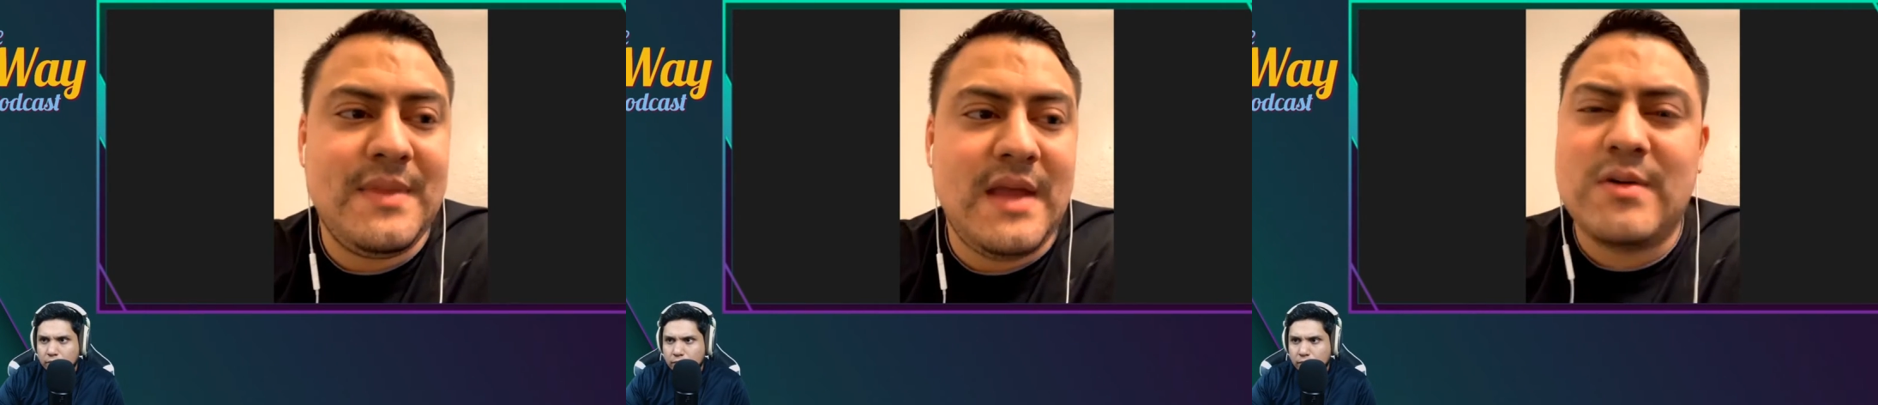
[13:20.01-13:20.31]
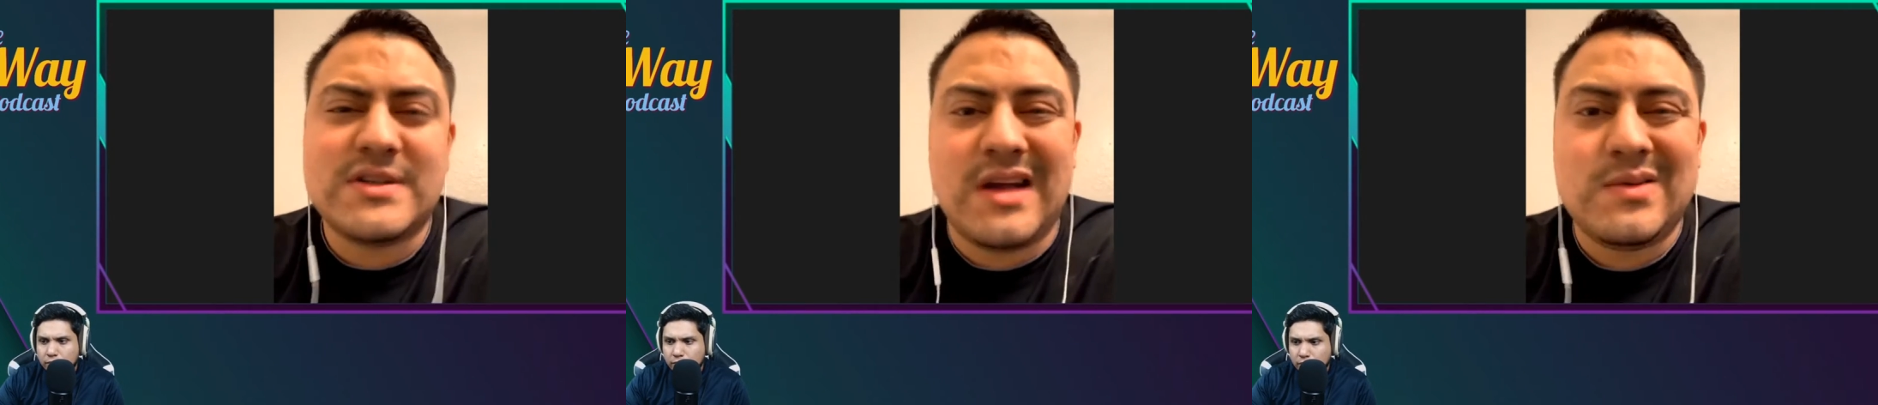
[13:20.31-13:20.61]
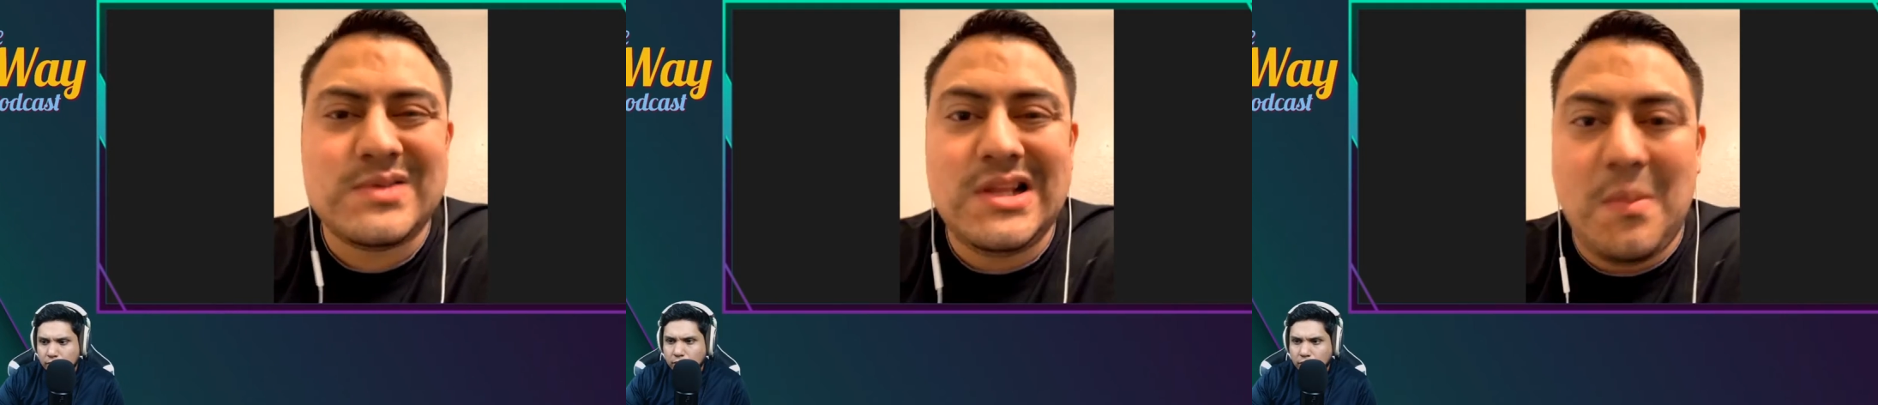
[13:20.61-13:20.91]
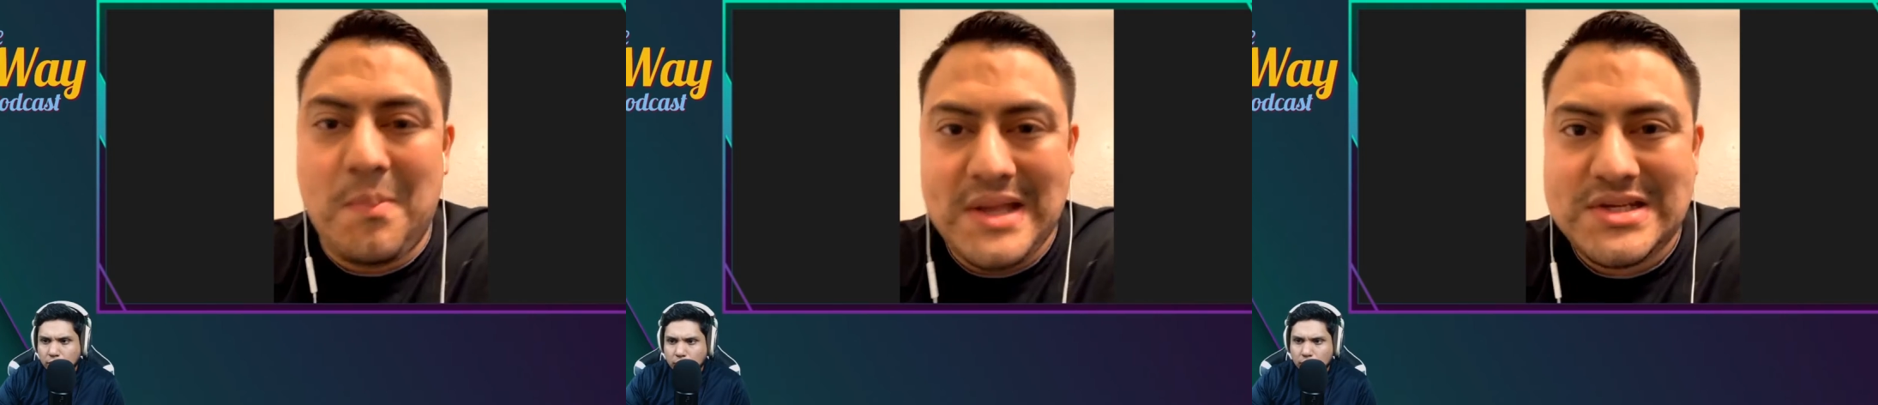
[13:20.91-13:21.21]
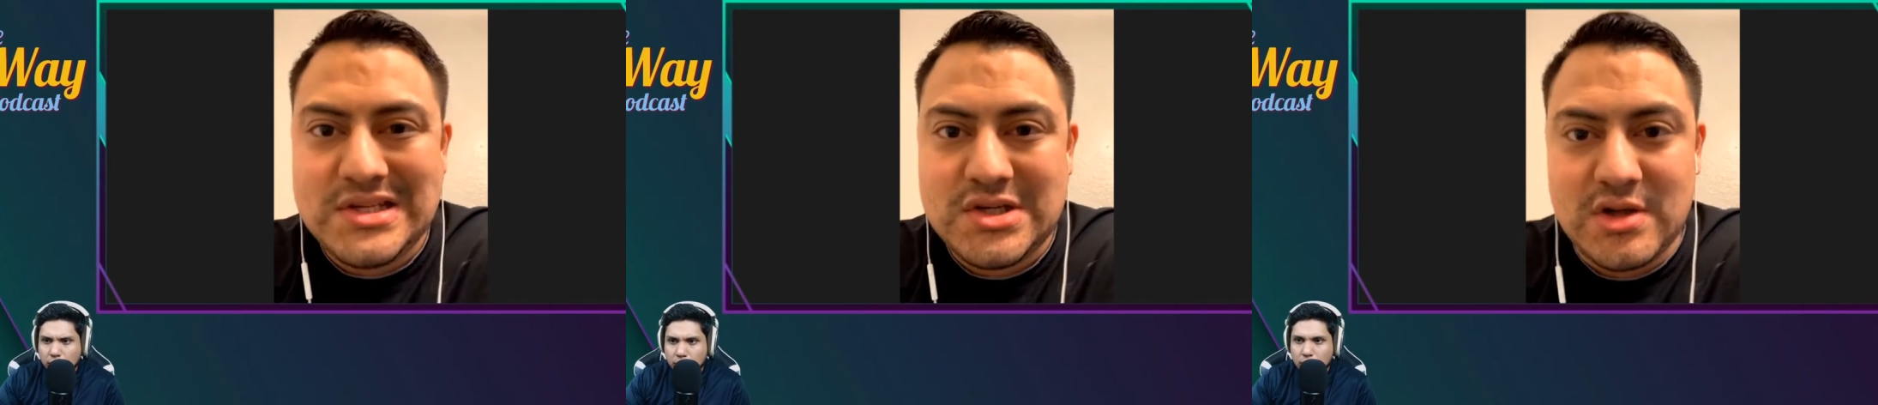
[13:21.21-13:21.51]
Speaker 1: right. I always thought he was a little
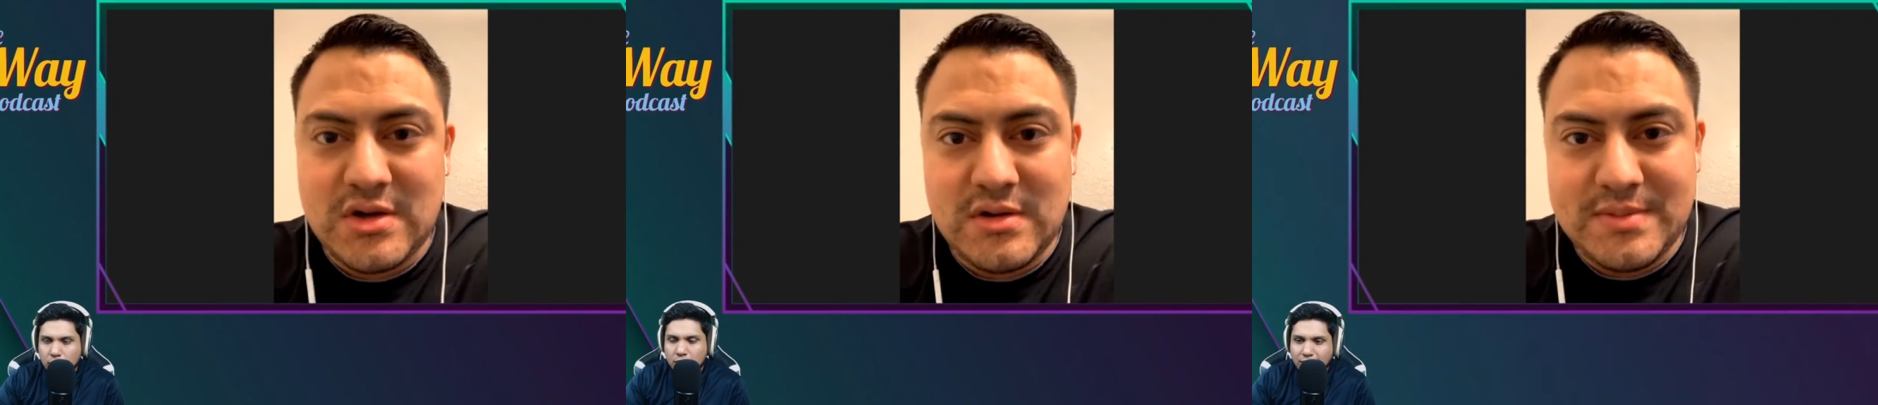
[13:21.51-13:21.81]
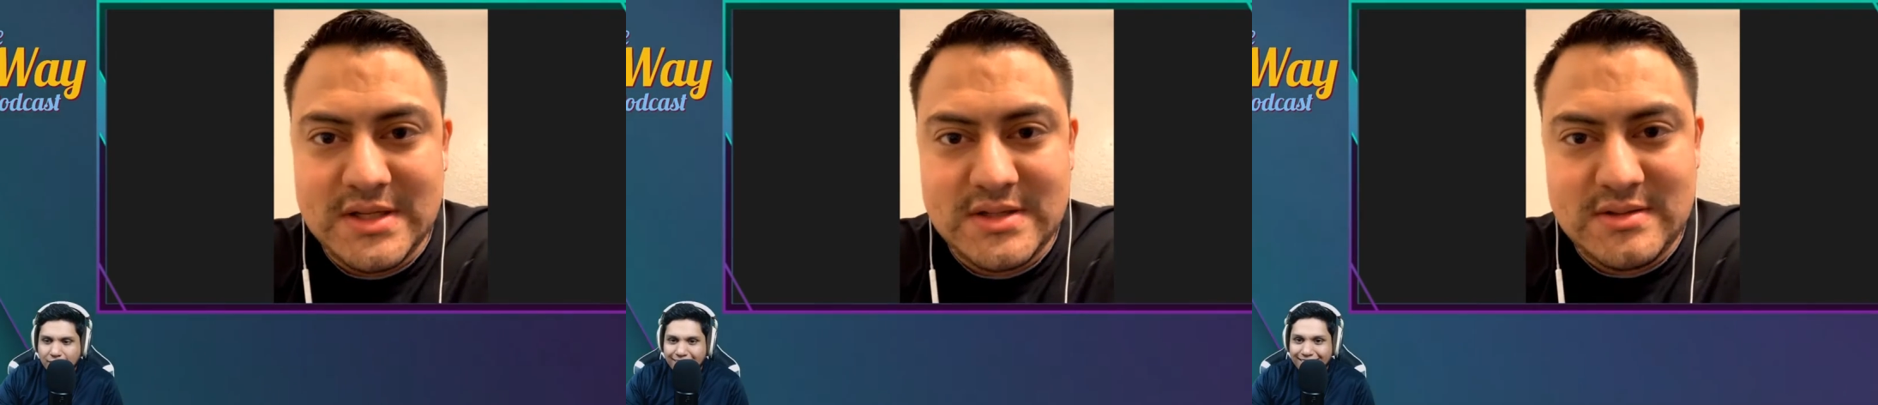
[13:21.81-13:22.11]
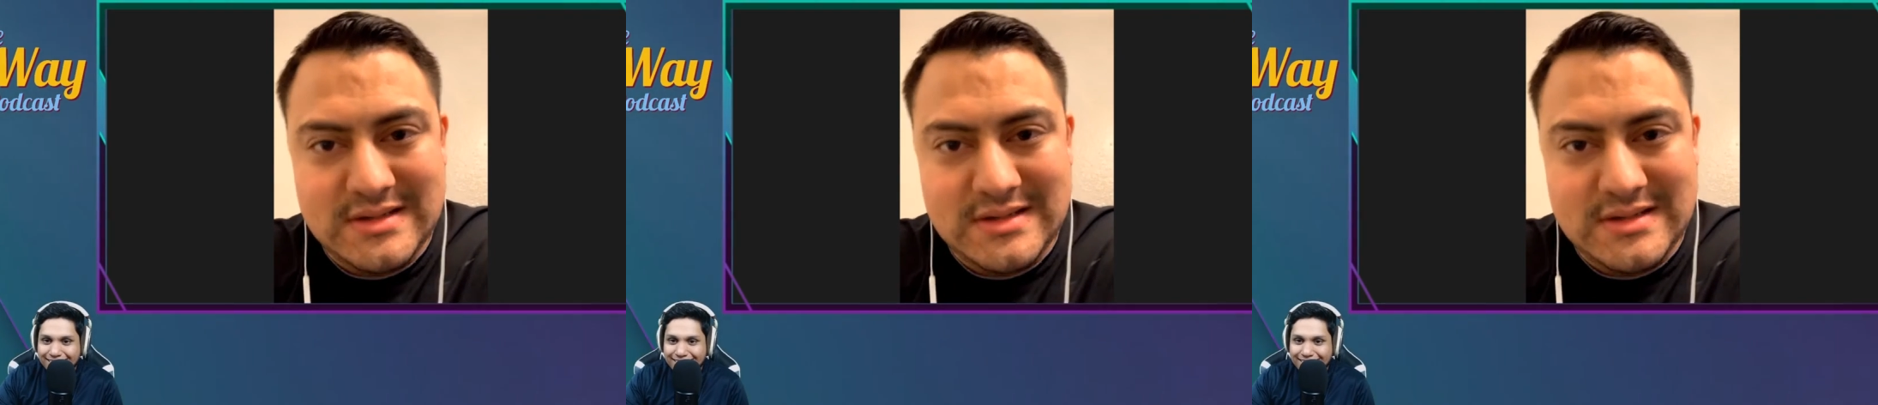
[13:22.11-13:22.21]
bitch in the show but